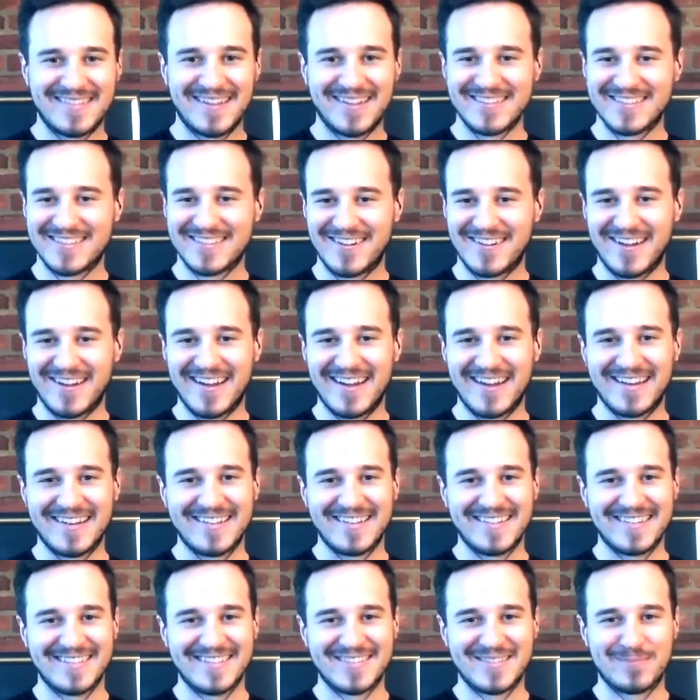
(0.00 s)
That was great.
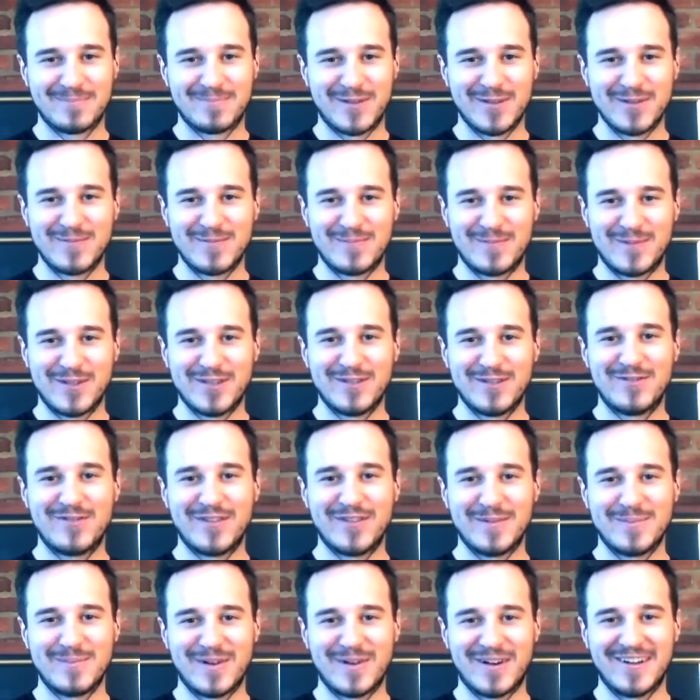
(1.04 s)
It was a good
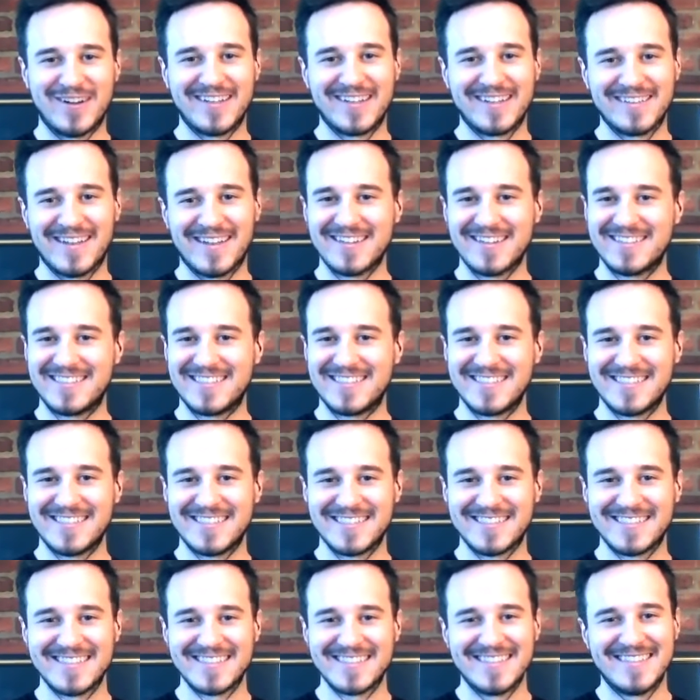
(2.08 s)
fun party. A lot of cheese.